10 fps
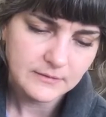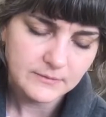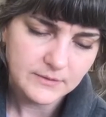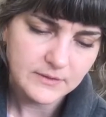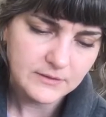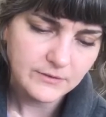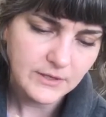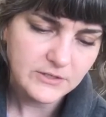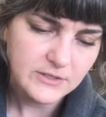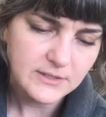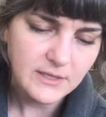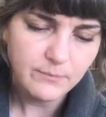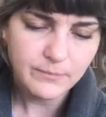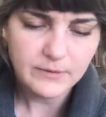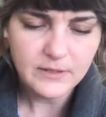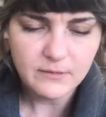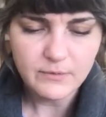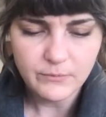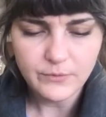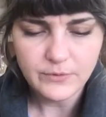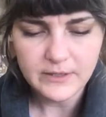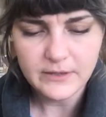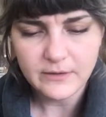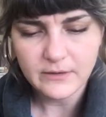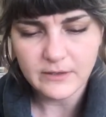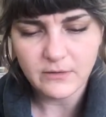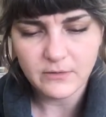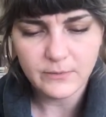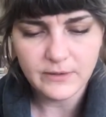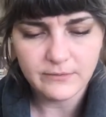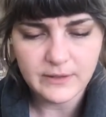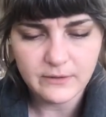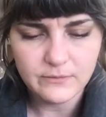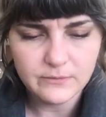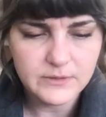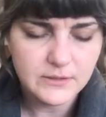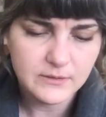Just scratch this up a little bit more here, get all the way around.